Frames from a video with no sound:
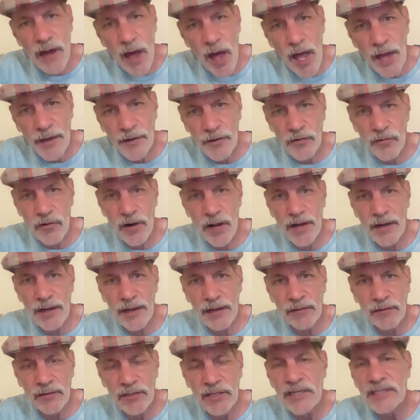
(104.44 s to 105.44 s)
nine
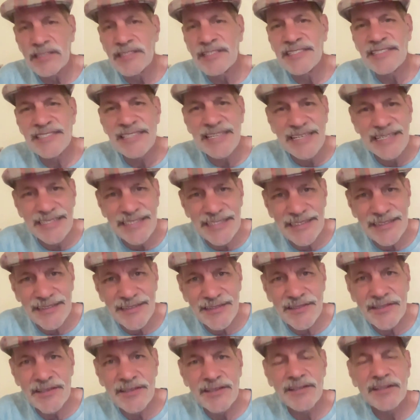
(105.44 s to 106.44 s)
already. He's
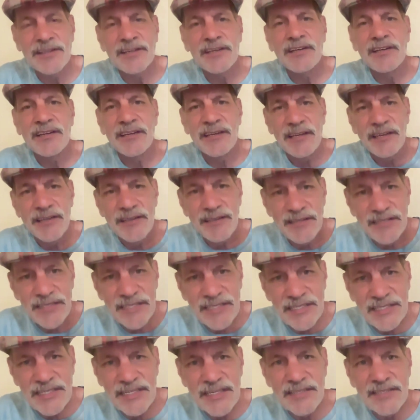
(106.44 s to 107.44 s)
seasoned.
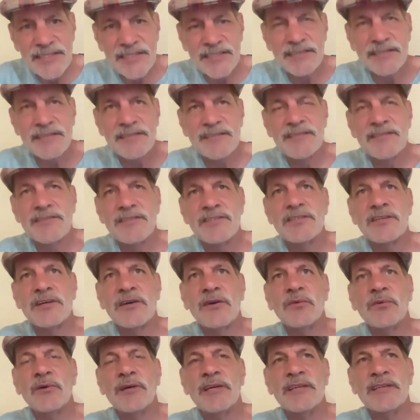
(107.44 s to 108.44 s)
He's seasoned.
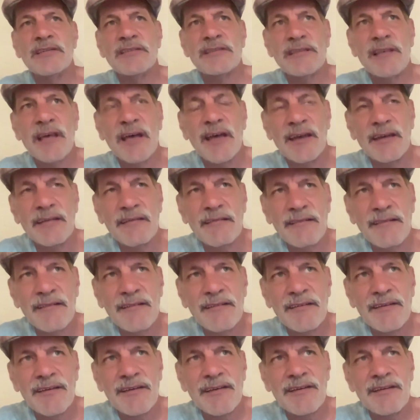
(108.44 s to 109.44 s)
So it's like
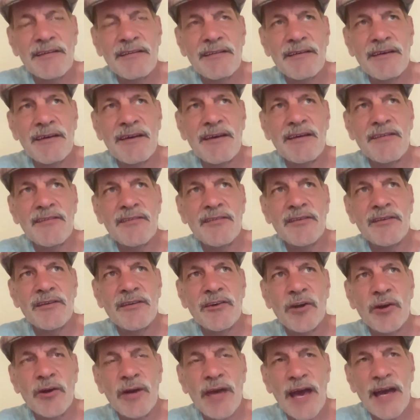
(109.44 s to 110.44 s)
he,
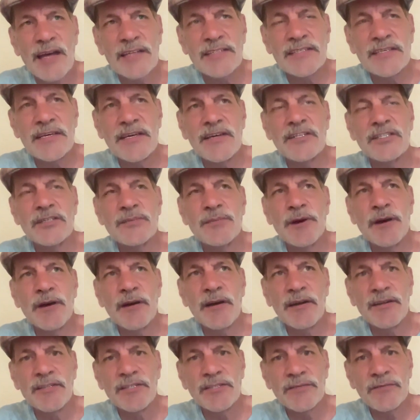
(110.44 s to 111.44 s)
you know, he has the
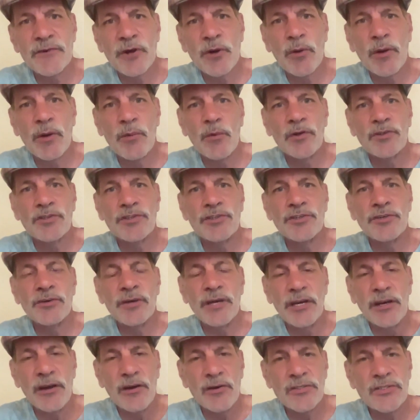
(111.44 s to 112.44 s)
experience of knowing what to do.
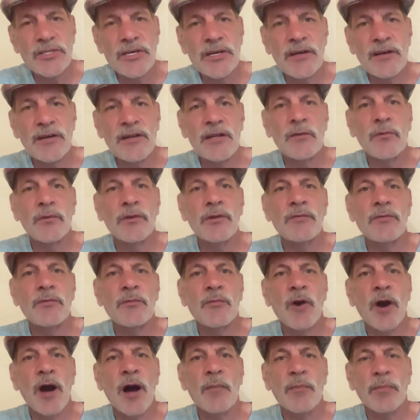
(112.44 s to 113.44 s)
He knows how to deal with
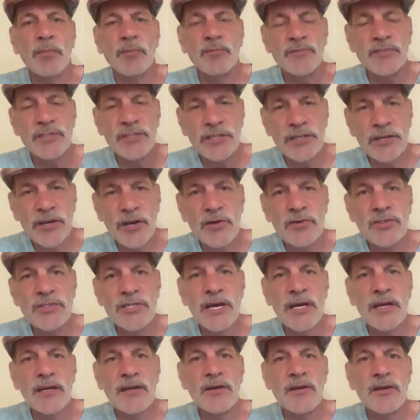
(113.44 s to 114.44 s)
problems. He
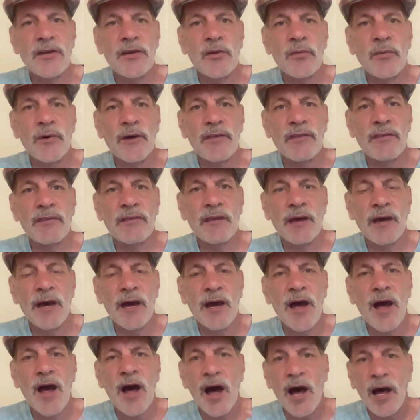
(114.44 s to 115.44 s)
knows how to deal with
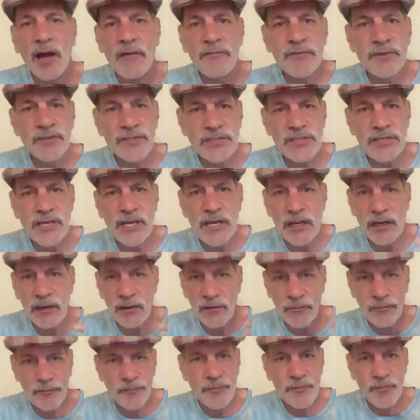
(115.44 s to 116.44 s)
uh,
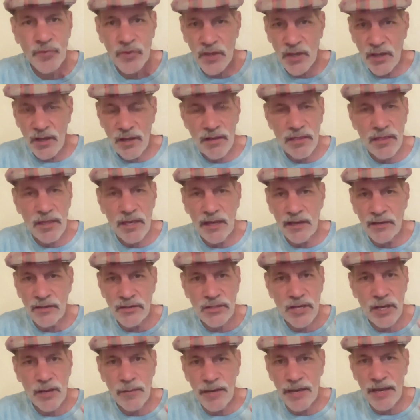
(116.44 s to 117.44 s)
unforeseen
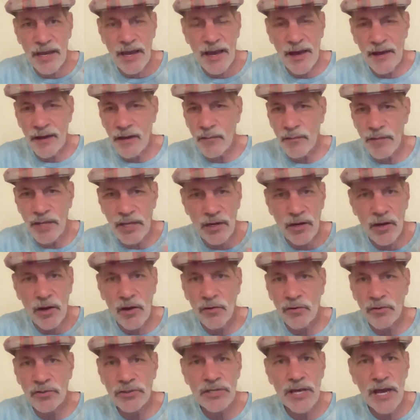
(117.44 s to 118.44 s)
things coming at him. He
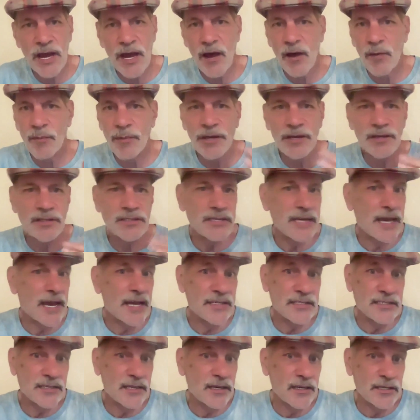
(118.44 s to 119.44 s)
knows how because he
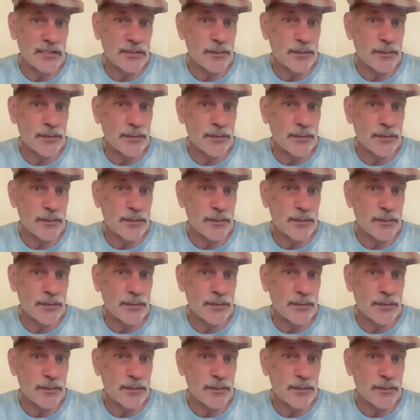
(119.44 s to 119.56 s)
has the